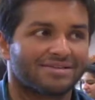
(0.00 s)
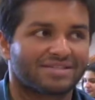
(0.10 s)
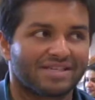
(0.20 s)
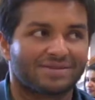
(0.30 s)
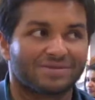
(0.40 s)

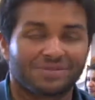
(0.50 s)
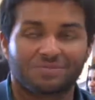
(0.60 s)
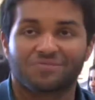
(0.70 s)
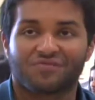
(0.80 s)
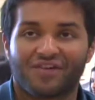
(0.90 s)
see there was
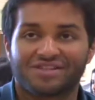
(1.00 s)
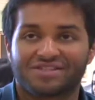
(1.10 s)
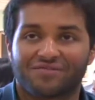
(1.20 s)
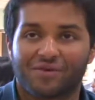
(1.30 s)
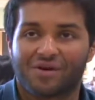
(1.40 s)
some fun
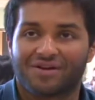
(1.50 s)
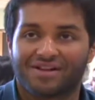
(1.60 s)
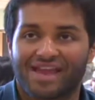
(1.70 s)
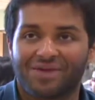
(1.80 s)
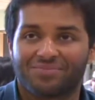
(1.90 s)
stuff going
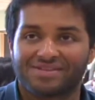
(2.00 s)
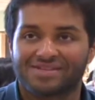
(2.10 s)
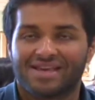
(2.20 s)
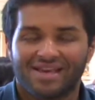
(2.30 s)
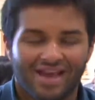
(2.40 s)
on
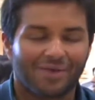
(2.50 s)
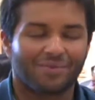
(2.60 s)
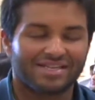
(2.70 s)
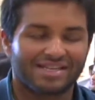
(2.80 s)
campus. And we